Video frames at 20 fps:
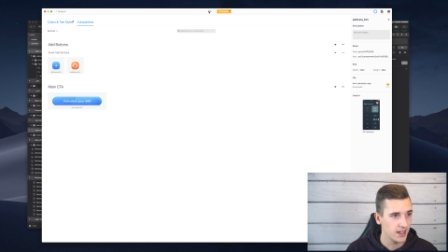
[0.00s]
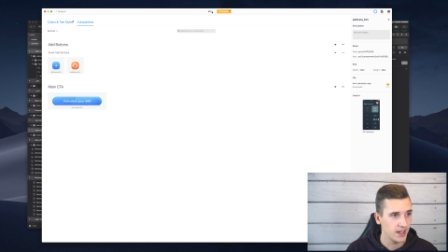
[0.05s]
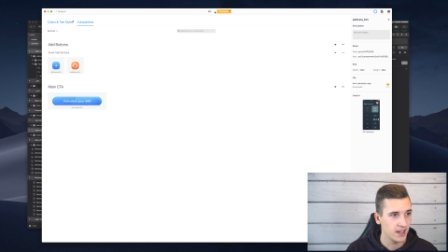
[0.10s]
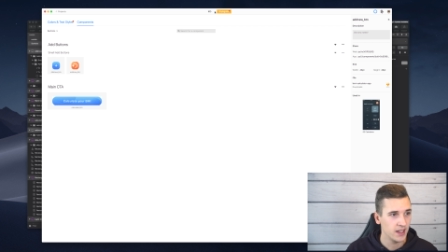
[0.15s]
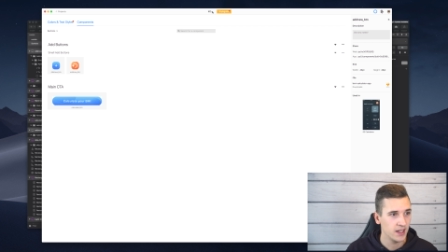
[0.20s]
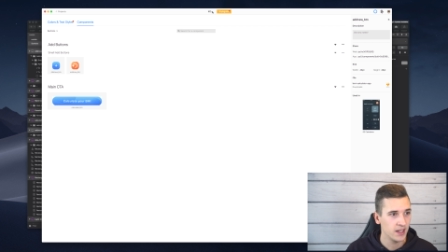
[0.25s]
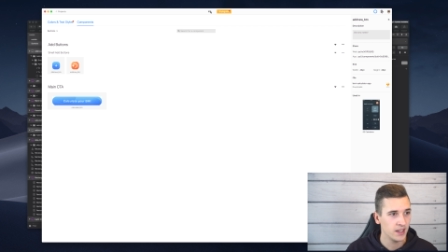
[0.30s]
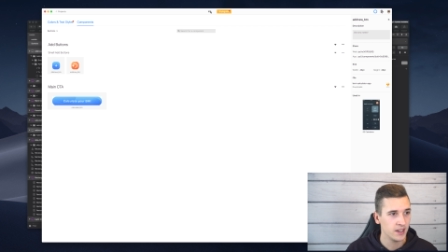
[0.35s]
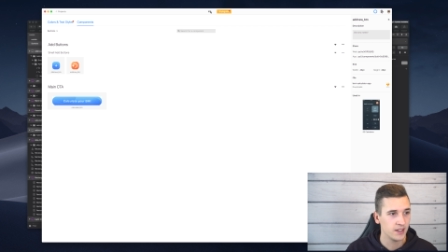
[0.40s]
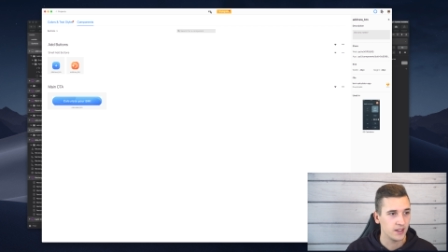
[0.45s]

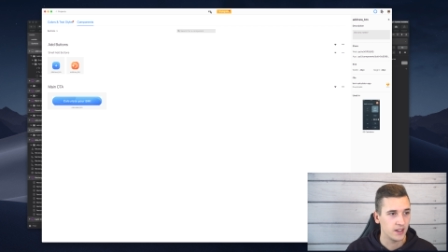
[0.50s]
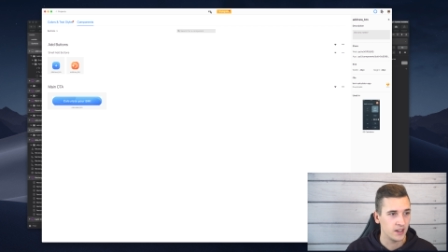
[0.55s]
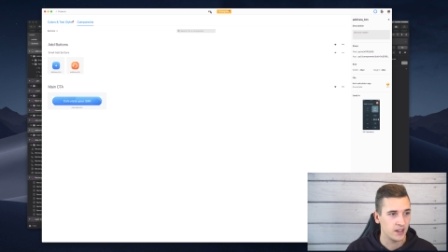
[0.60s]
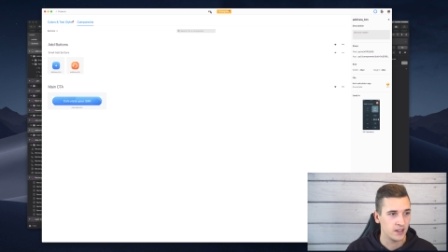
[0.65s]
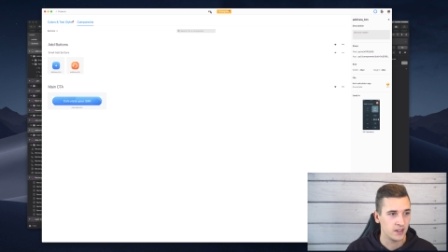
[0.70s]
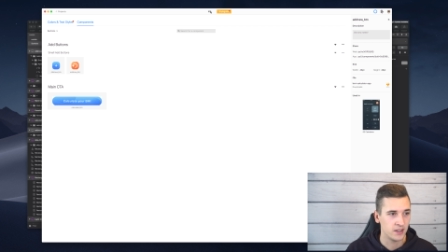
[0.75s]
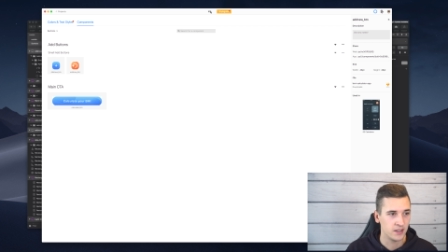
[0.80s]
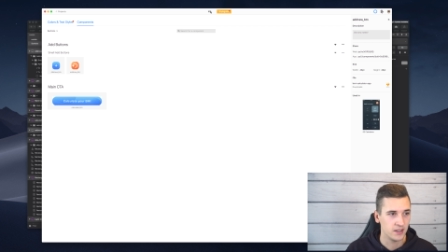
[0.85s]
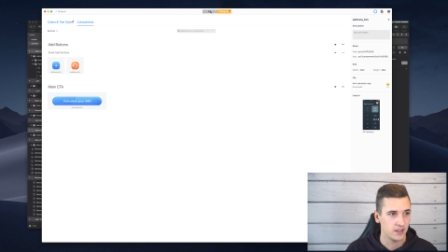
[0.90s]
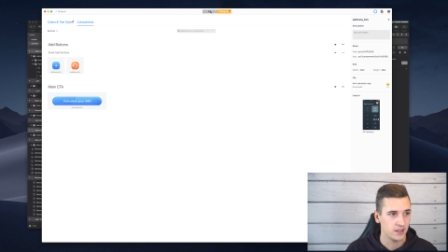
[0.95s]
and
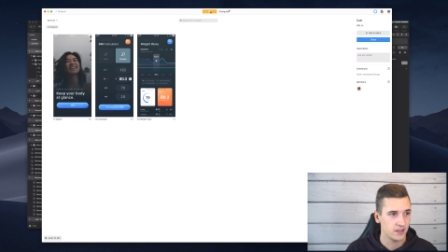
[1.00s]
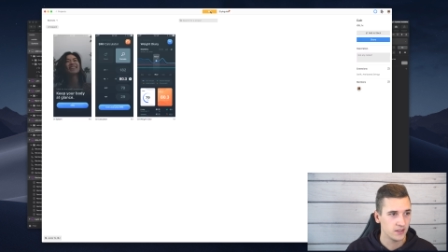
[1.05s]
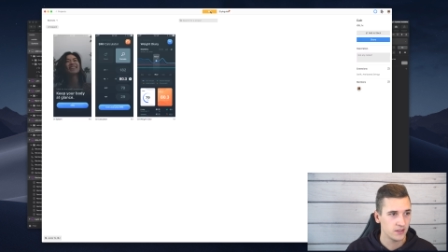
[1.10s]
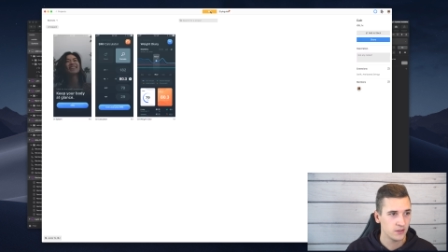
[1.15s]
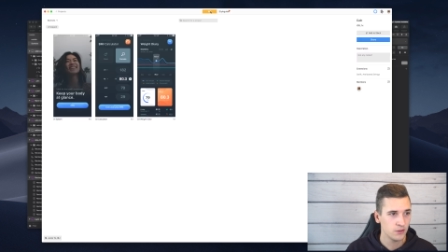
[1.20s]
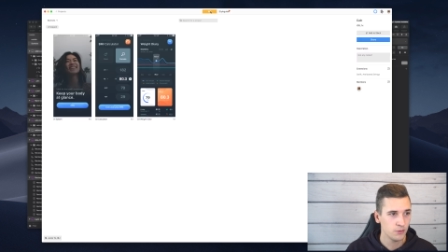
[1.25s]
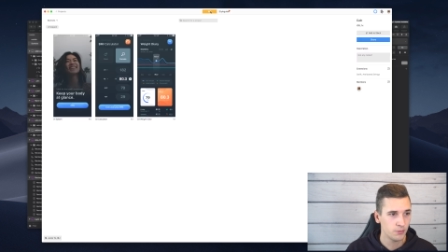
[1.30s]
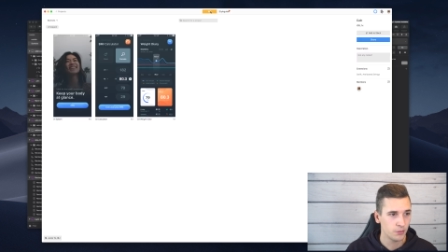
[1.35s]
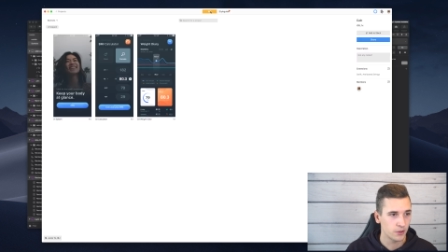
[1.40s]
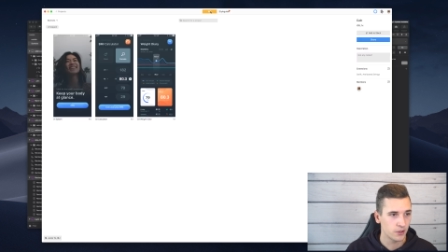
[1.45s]
uh, it's
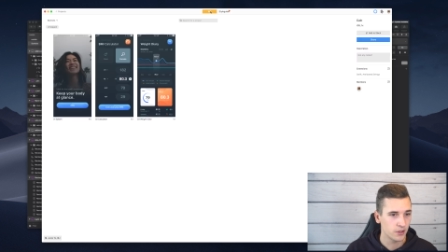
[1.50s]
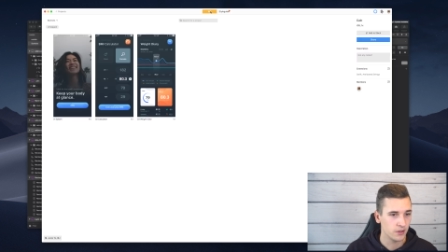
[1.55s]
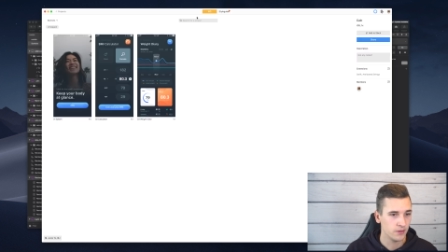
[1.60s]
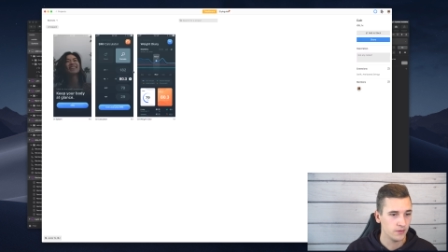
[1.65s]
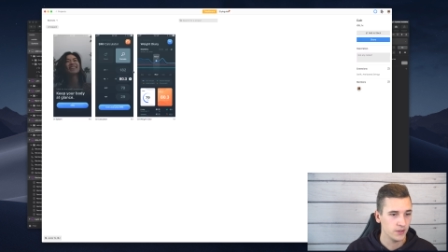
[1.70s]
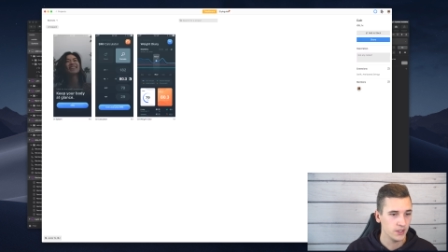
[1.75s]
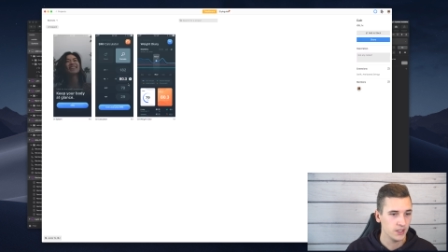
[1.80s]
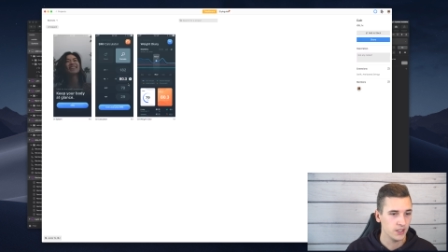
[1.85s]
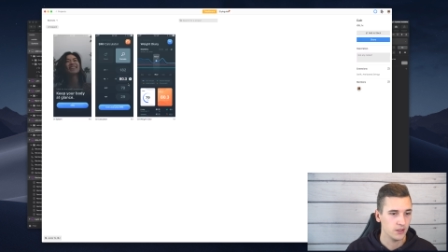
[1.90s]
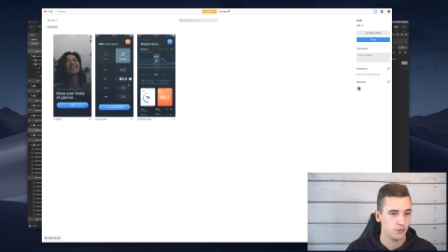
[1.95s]
super
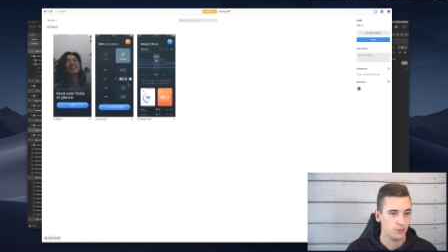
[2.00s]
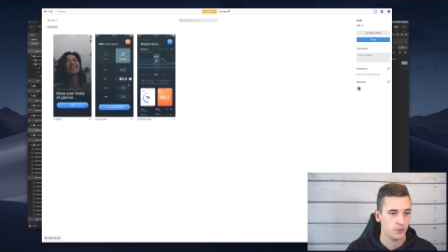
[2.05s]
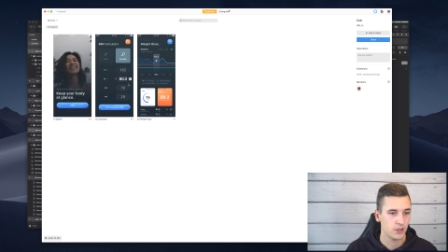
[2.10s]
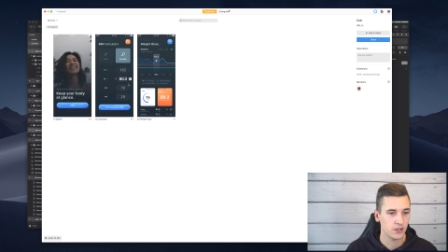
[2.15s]
convenient,